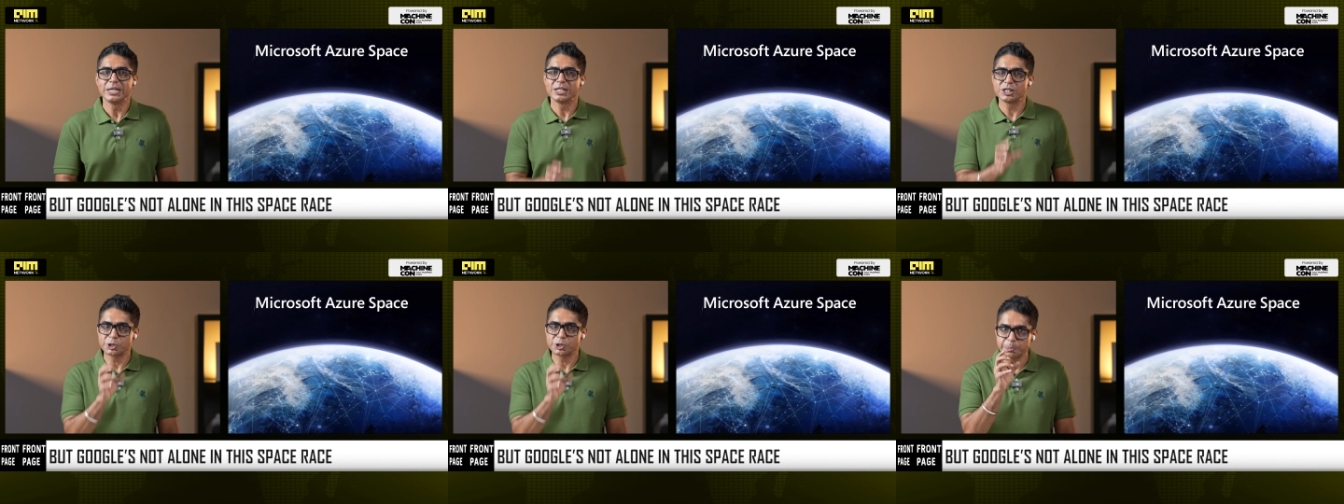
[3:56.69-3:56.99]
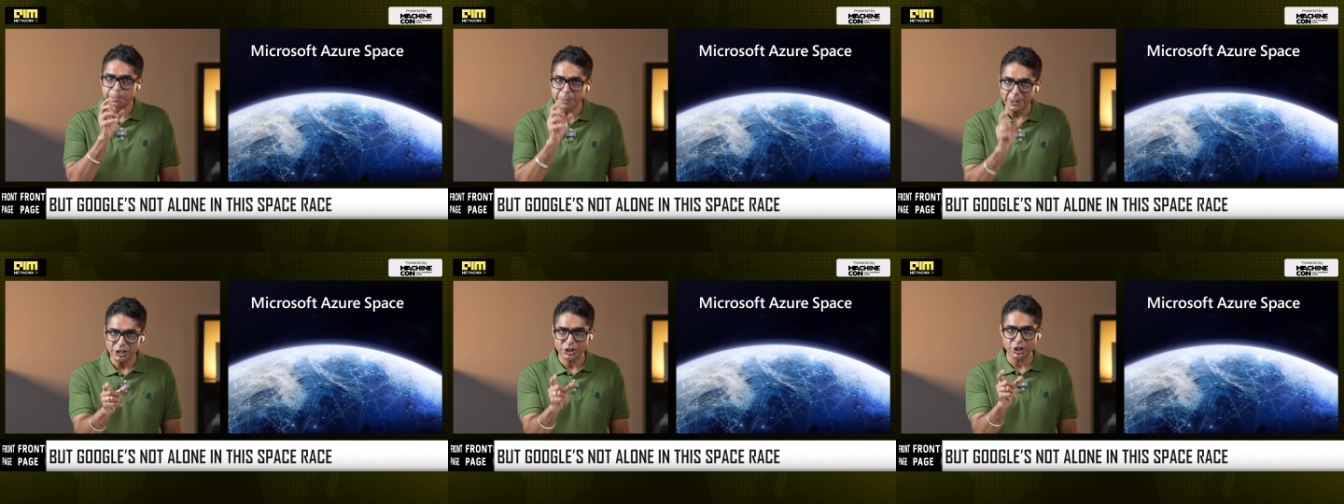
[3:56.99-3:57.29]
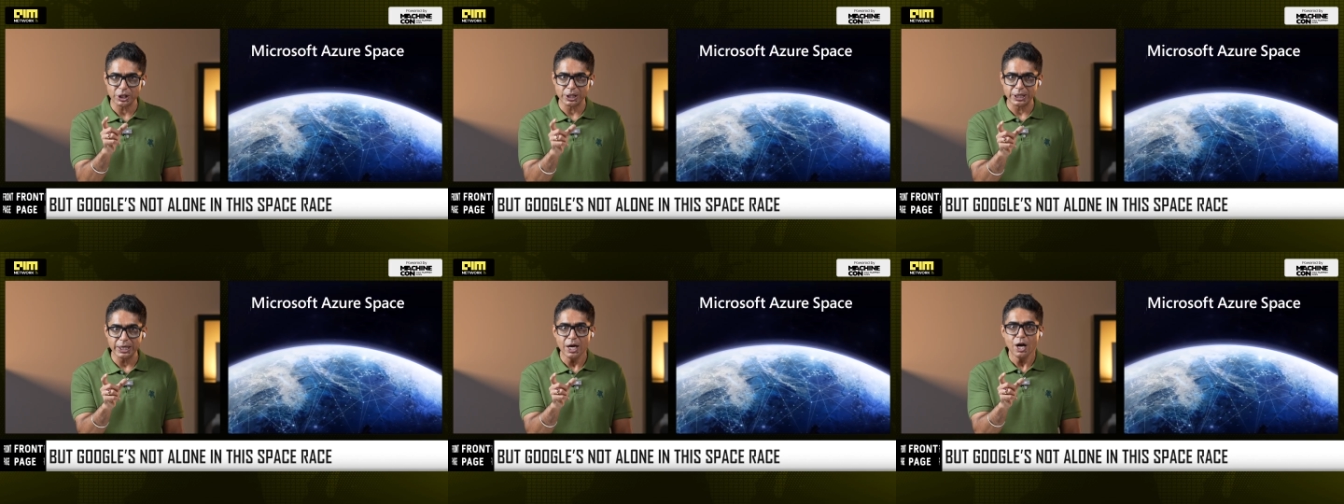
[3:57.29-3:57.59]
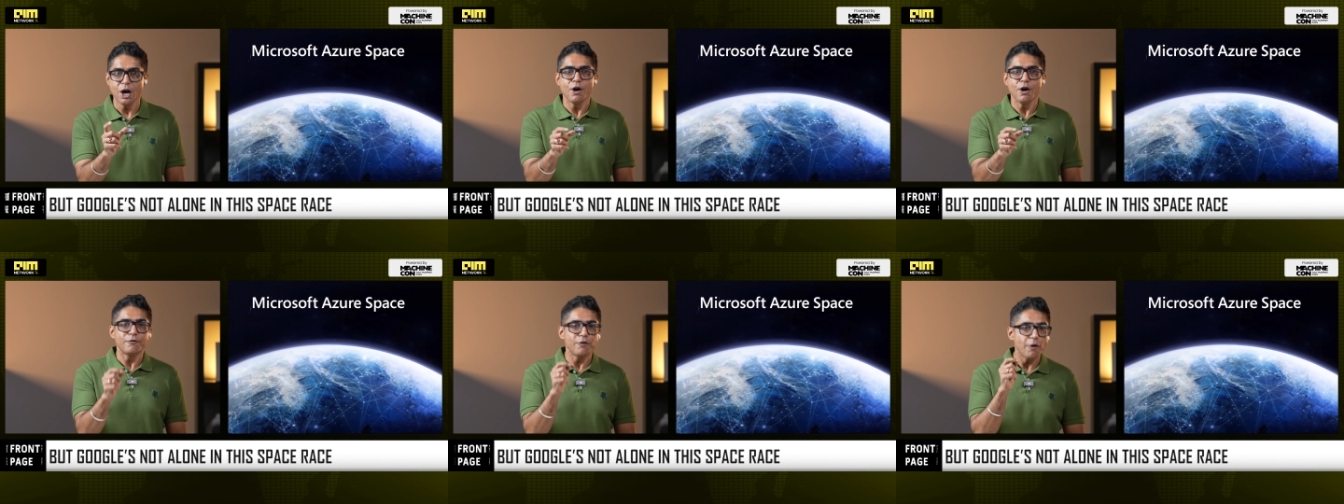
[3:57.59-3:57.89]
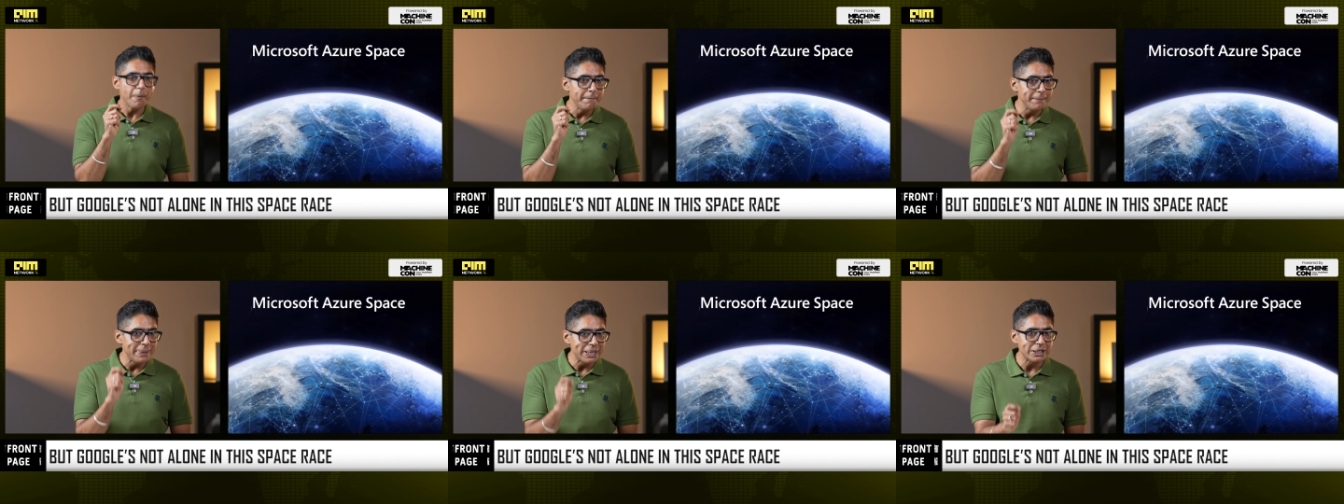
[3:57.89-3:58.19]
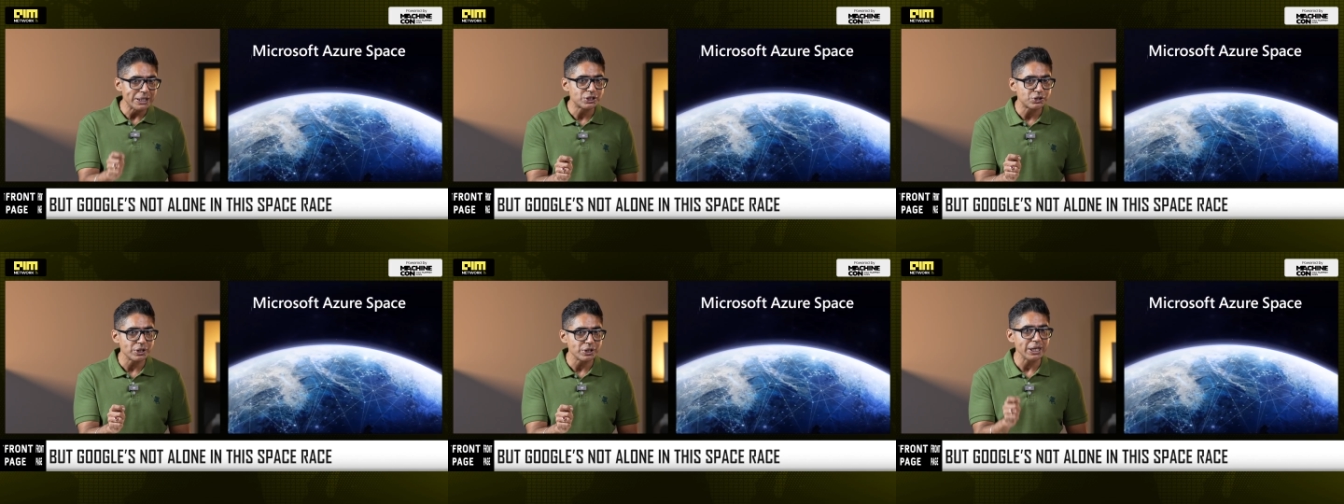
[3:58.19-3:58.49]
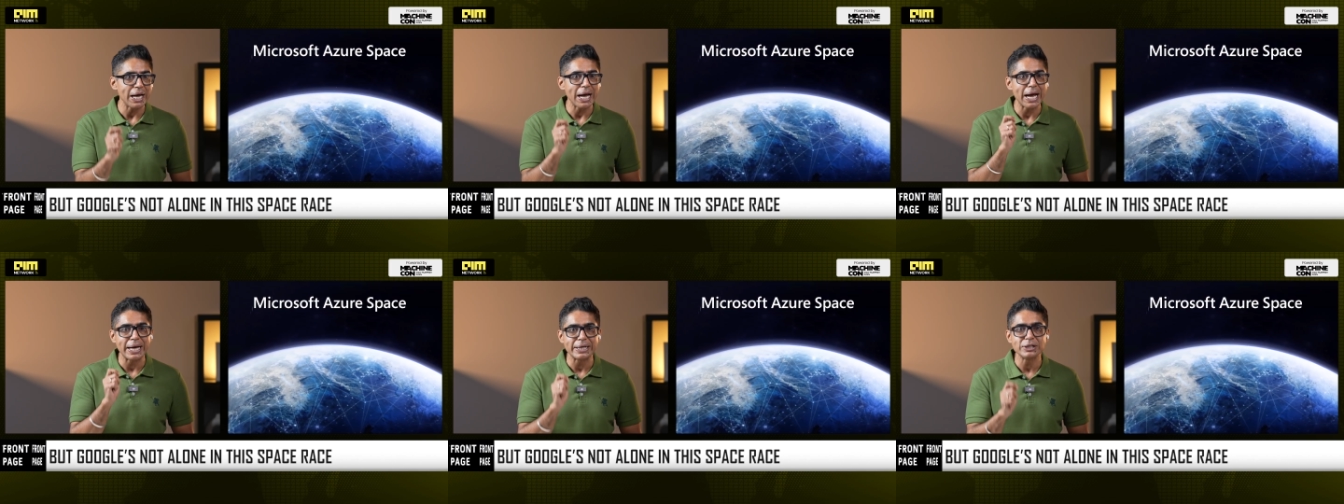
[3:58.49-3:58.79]
especially for
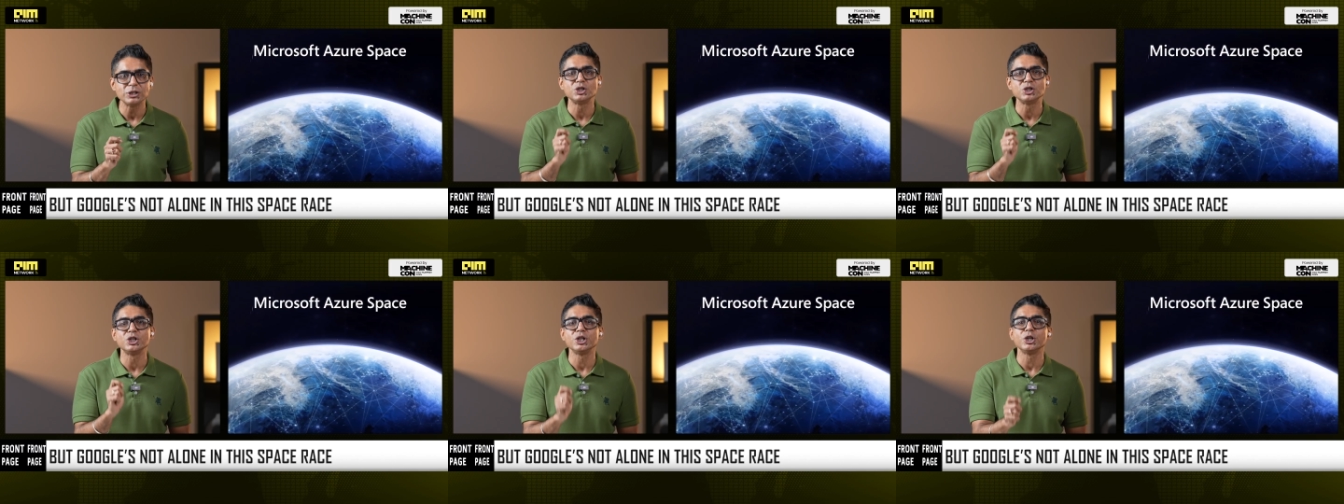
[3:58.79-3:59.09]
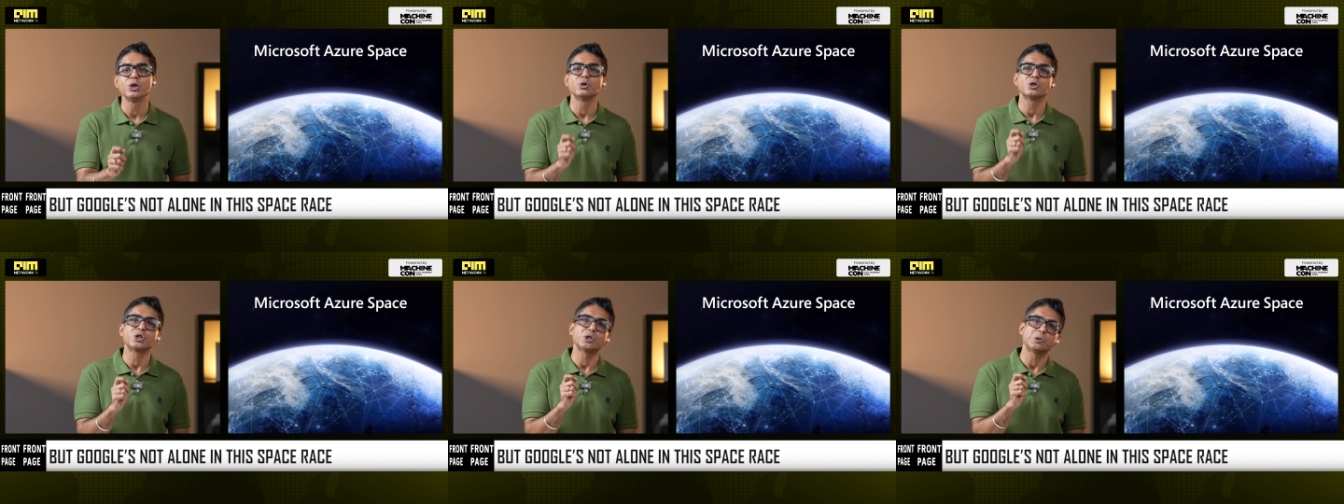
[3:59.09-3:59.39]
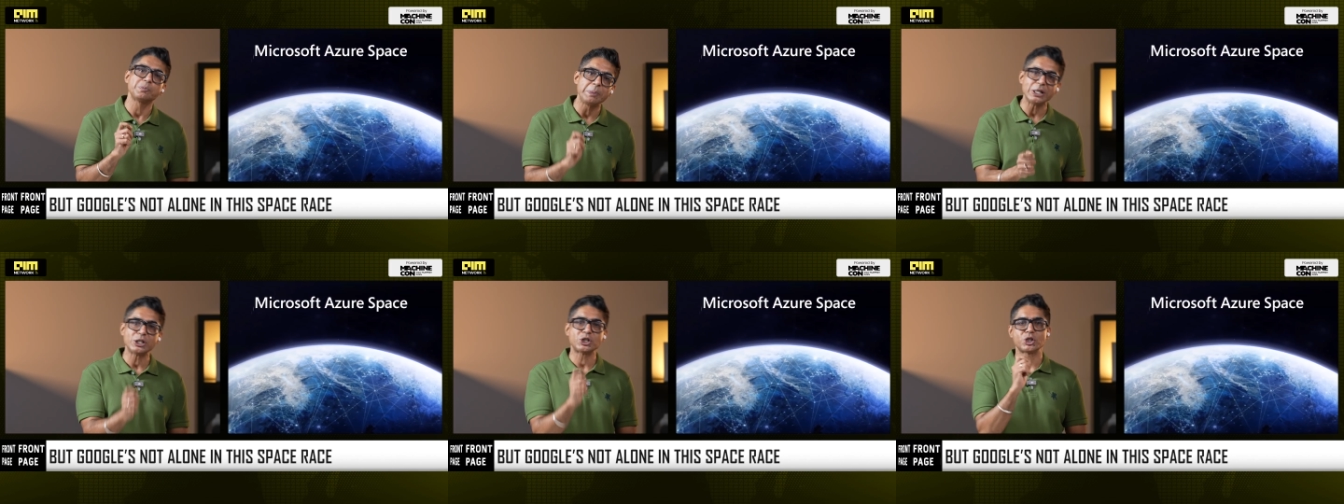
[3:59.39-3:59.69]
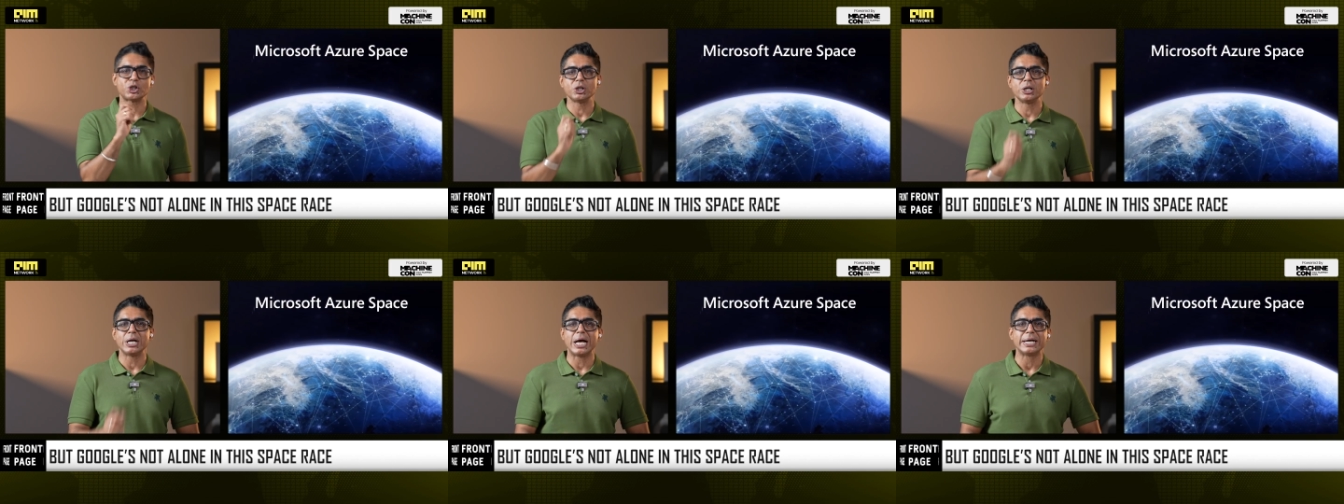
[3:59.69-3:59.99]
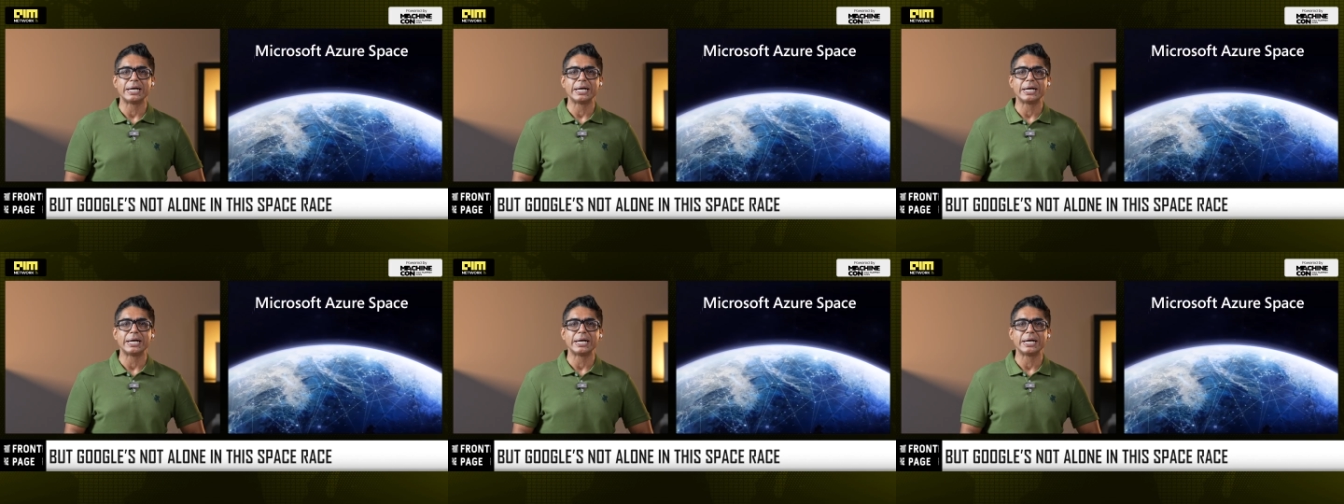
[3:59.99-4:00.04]
military and geospatial